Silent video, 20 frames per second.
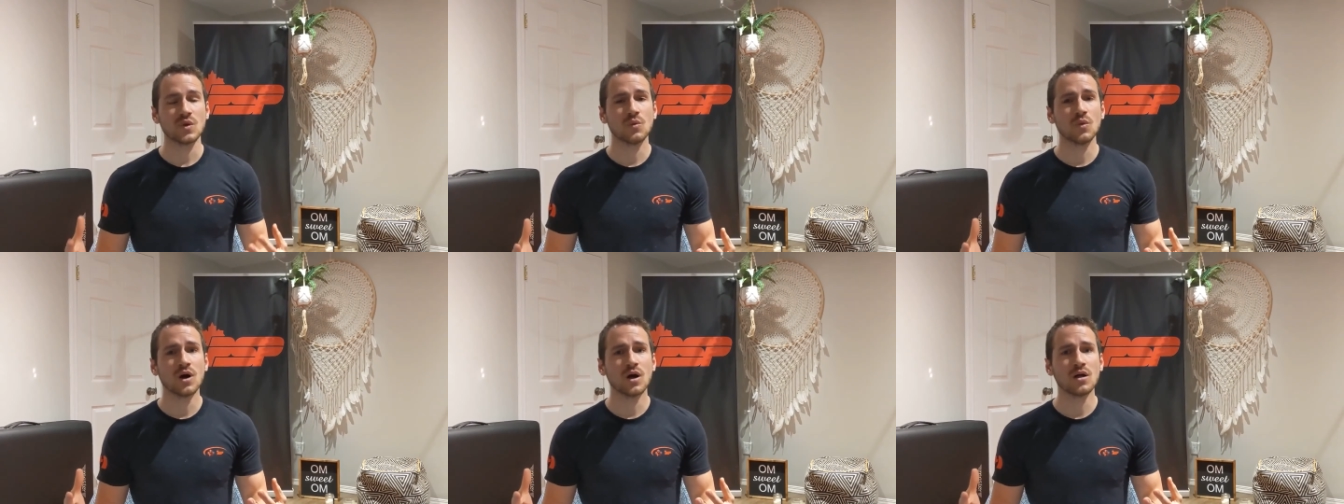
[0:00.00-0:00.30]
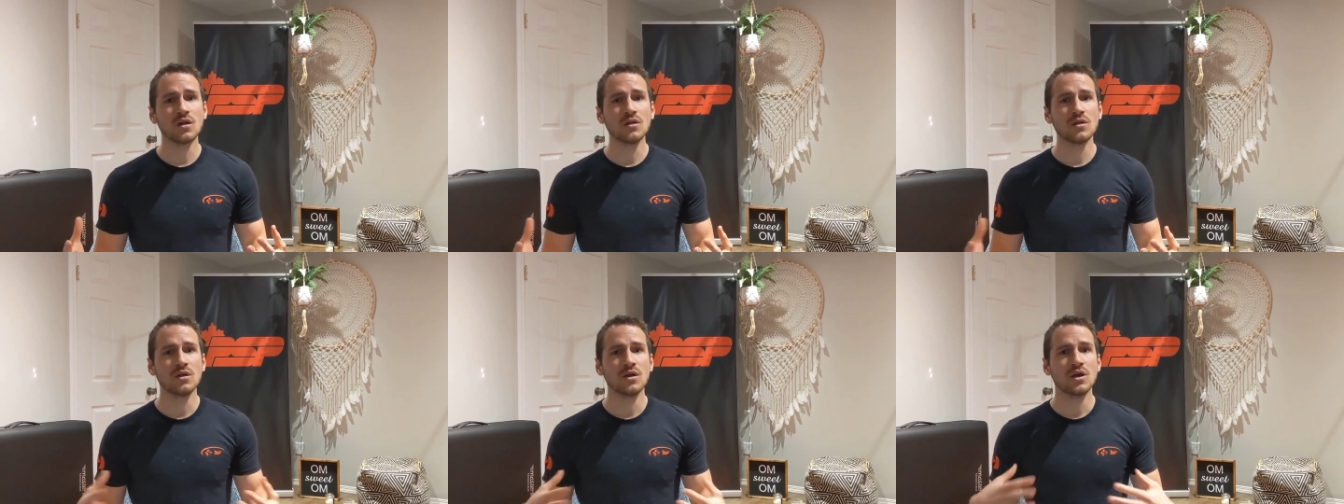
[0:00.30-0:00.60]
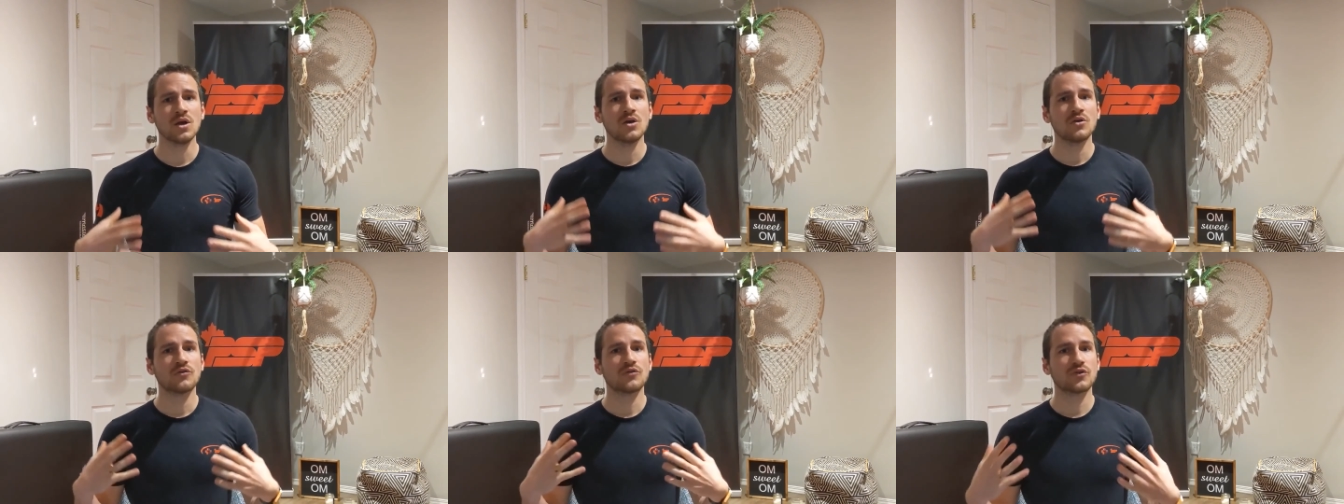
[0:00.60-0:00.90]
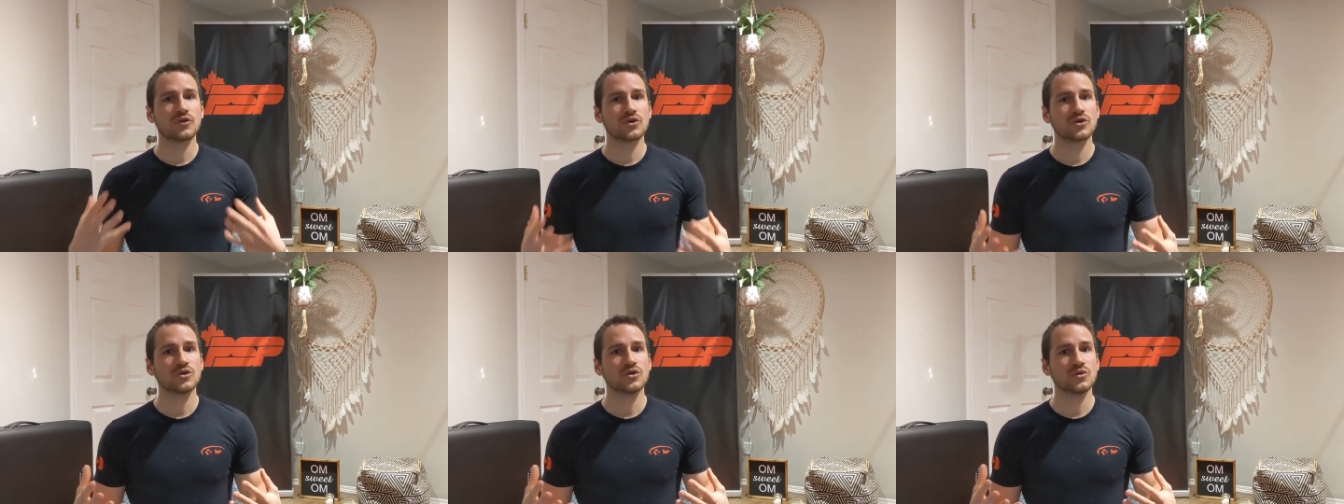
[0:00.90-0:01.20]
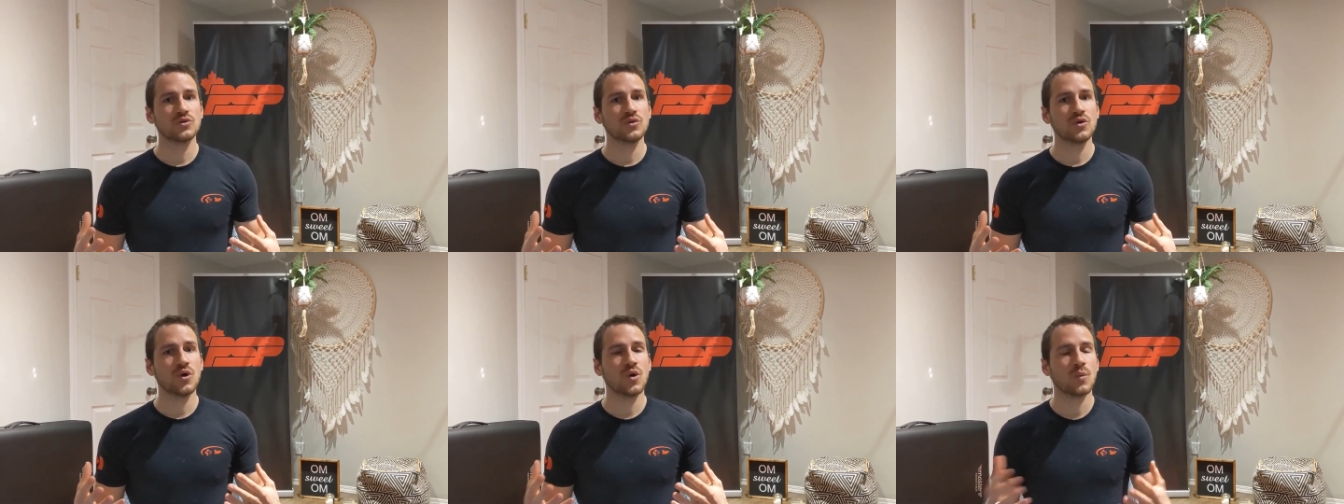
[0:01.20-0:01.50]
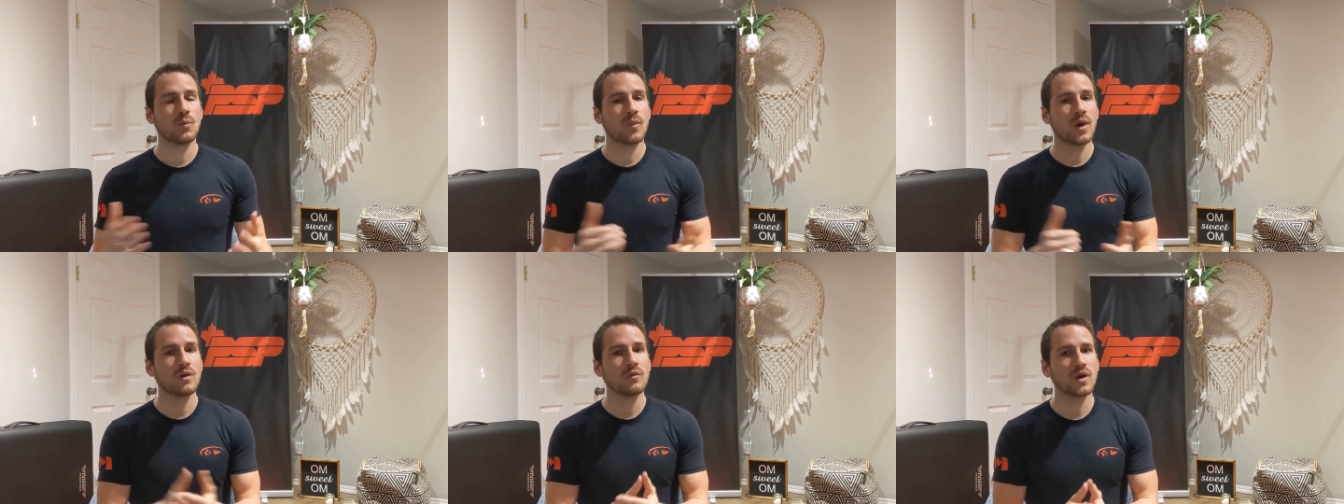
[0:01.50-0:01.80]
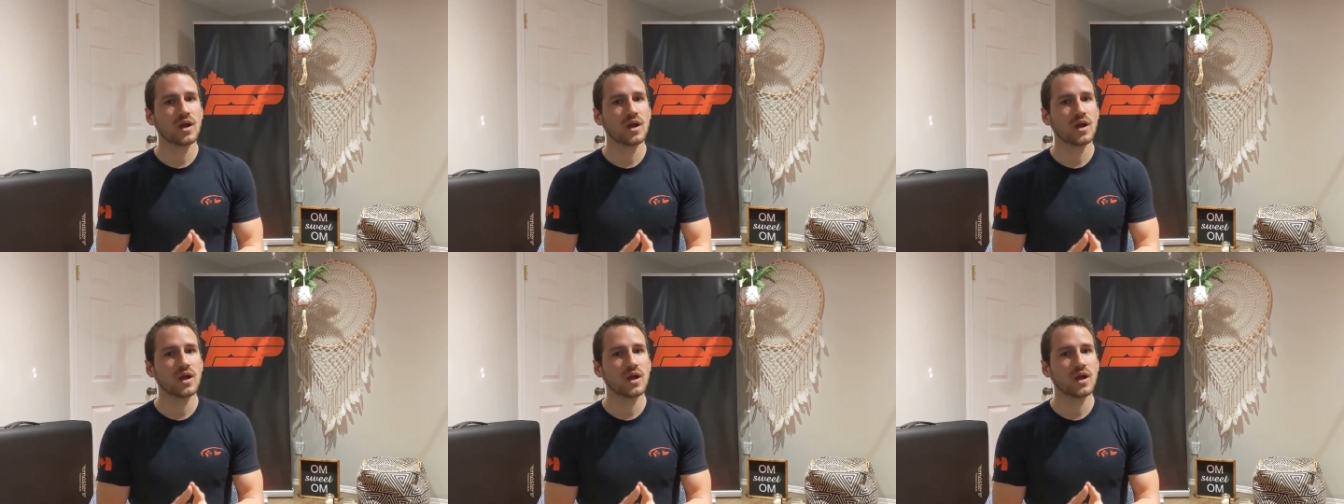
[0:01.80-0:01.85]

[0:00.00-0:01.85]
Well, for you, my